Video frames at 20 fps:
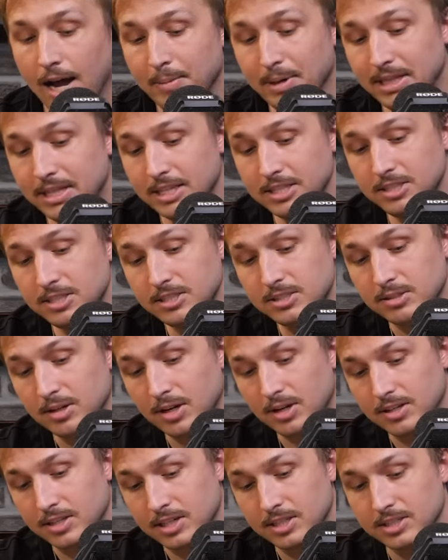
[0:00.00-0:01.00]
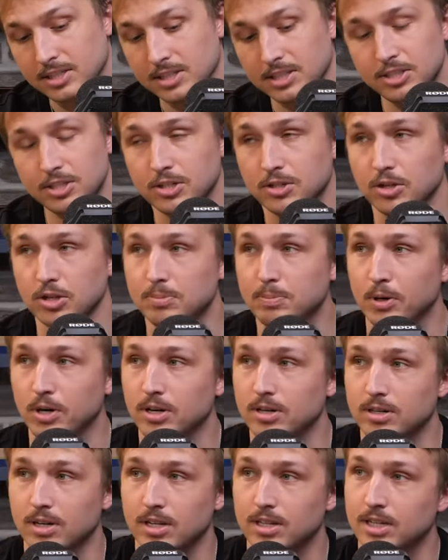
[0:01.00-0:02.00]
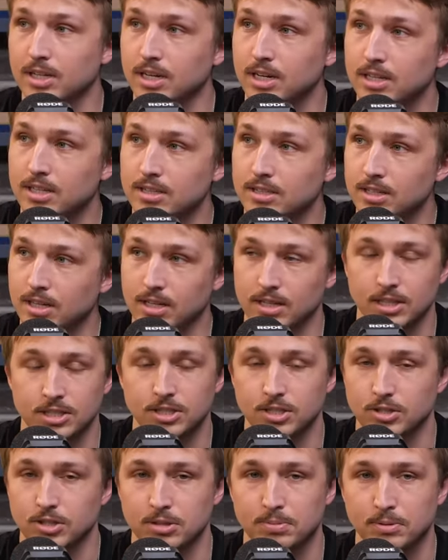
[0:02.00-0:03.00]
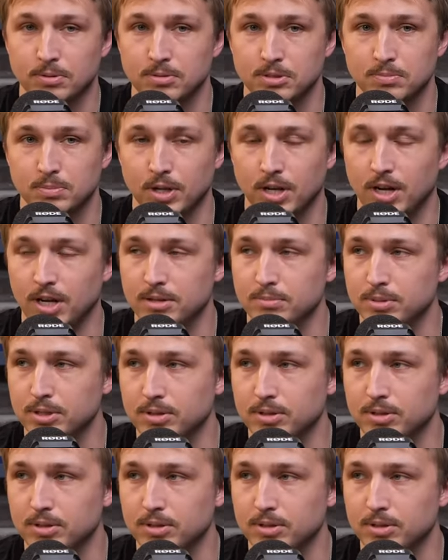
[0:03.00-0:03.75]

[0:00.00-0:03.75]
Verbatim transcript: I mean, this is all because Elisha Cuthbert. Ali- Elisha Cuthbert was blonde,